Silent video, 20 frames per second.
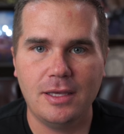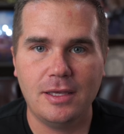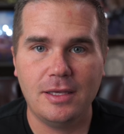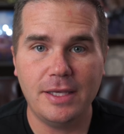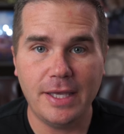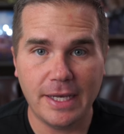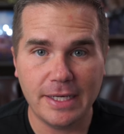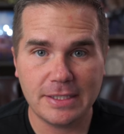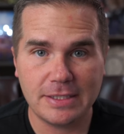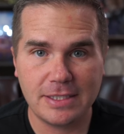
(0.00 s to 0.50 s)

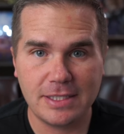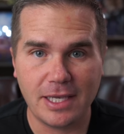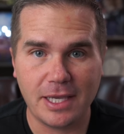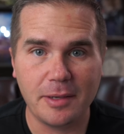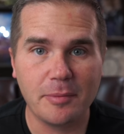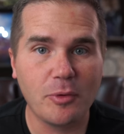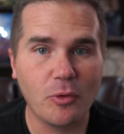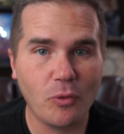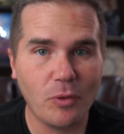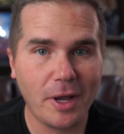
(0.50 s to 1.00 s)
Yes, I
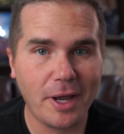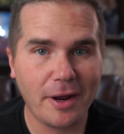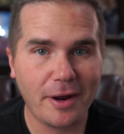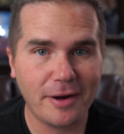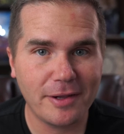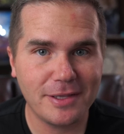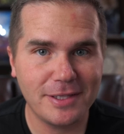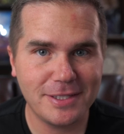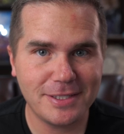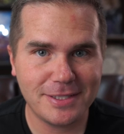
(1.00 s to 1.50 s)
am
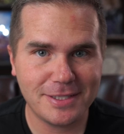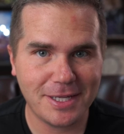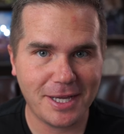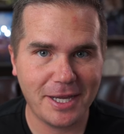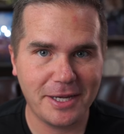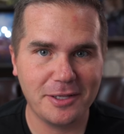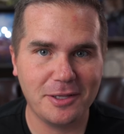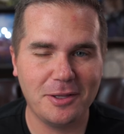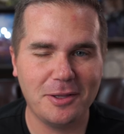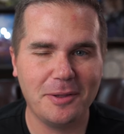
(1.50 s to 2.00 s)
aware this
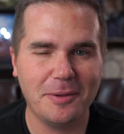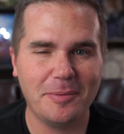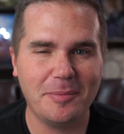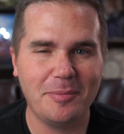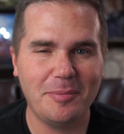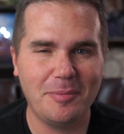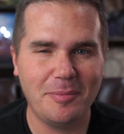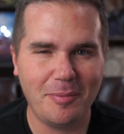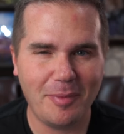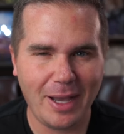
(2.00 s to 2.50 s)
title
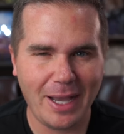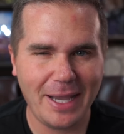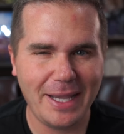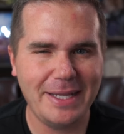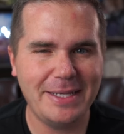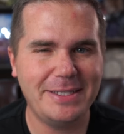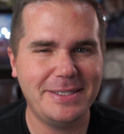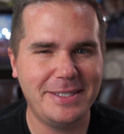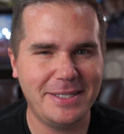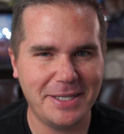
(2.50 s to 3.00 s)

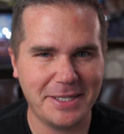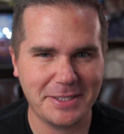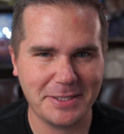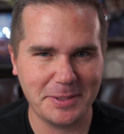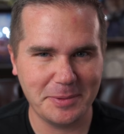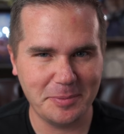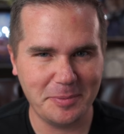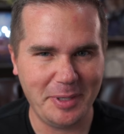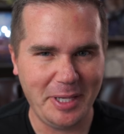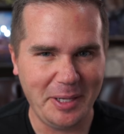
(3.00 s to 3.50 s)
might tick
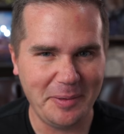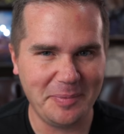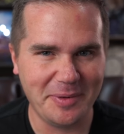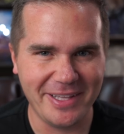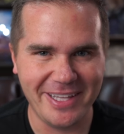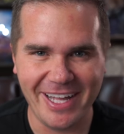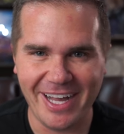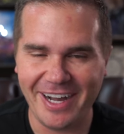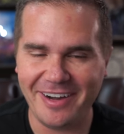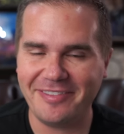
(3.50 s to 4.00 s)
some
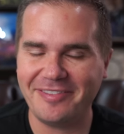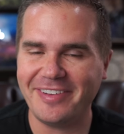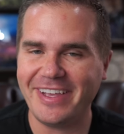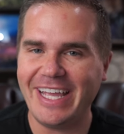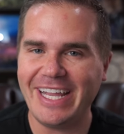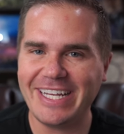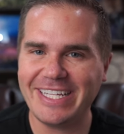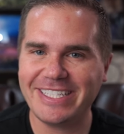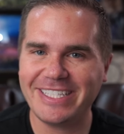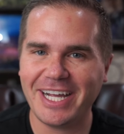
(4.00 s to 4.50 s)
people off.
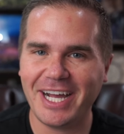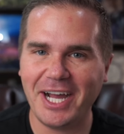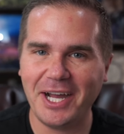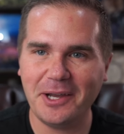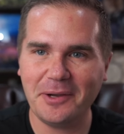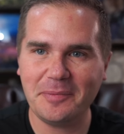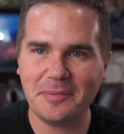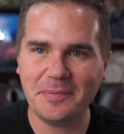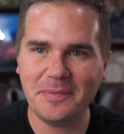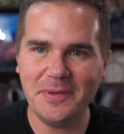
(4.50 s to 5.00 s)

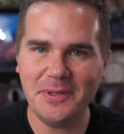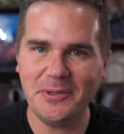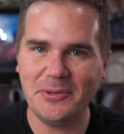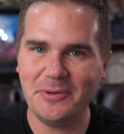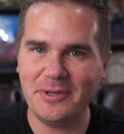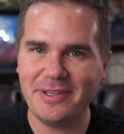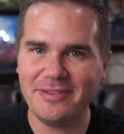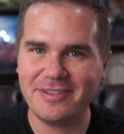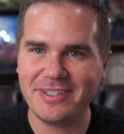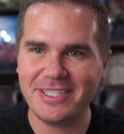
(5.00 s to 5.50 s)
Anytime
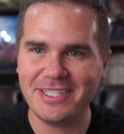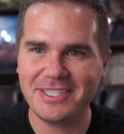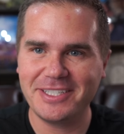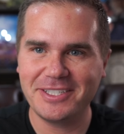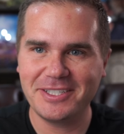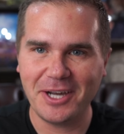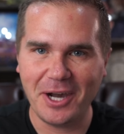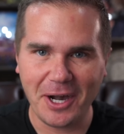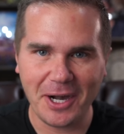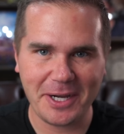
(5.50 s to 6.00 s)
you even
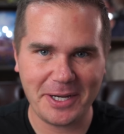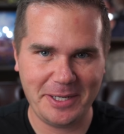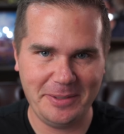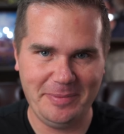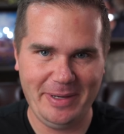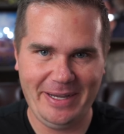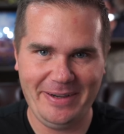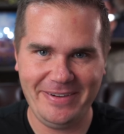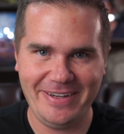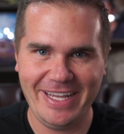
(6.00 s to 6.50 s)
talk
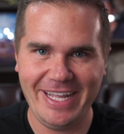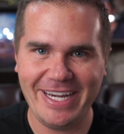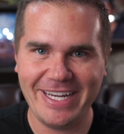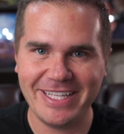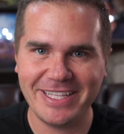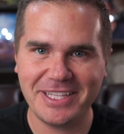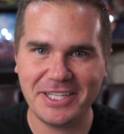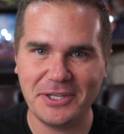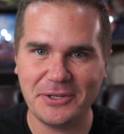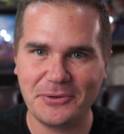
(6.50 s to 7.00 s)
about
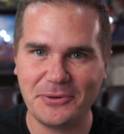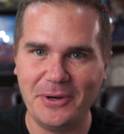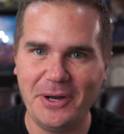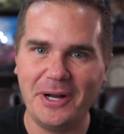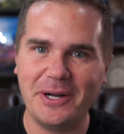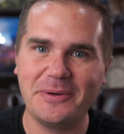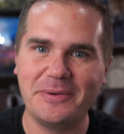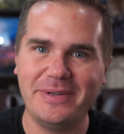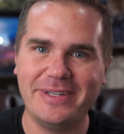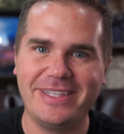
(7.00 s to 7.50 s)
anything
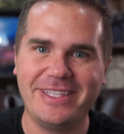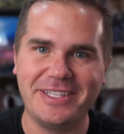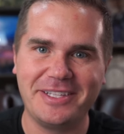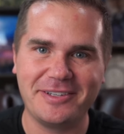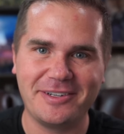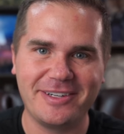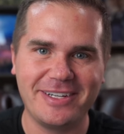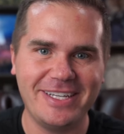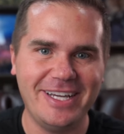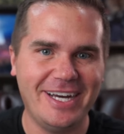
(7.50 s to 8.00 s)
wrong with the
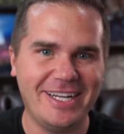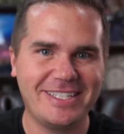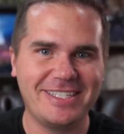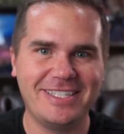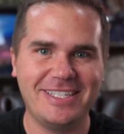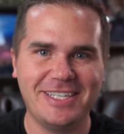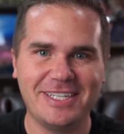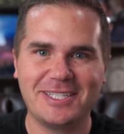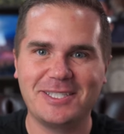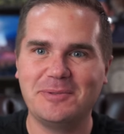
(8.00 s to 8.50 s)

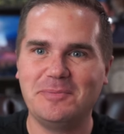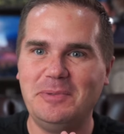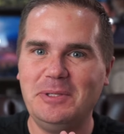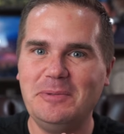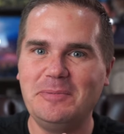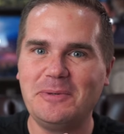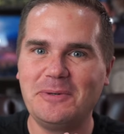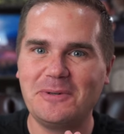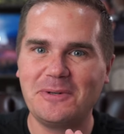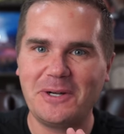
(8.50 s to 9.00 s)
30-06,
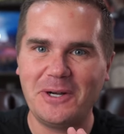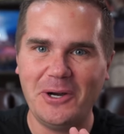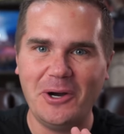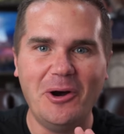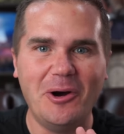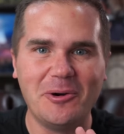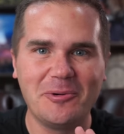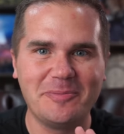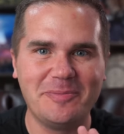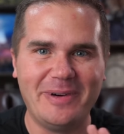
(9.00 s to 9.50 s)
people
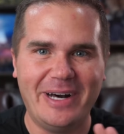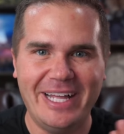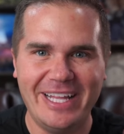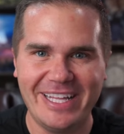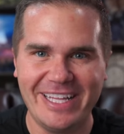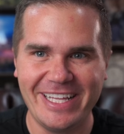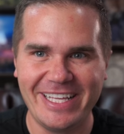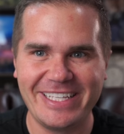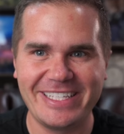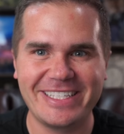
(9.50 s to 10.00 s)
go
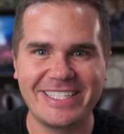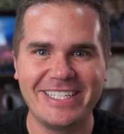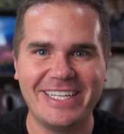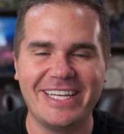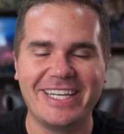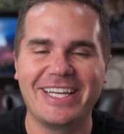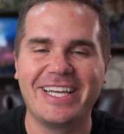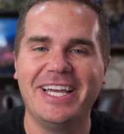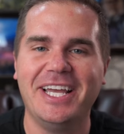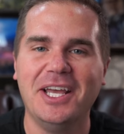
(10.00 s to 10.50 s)

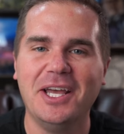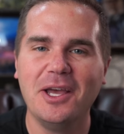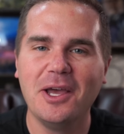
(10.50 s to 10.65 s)
ballistic.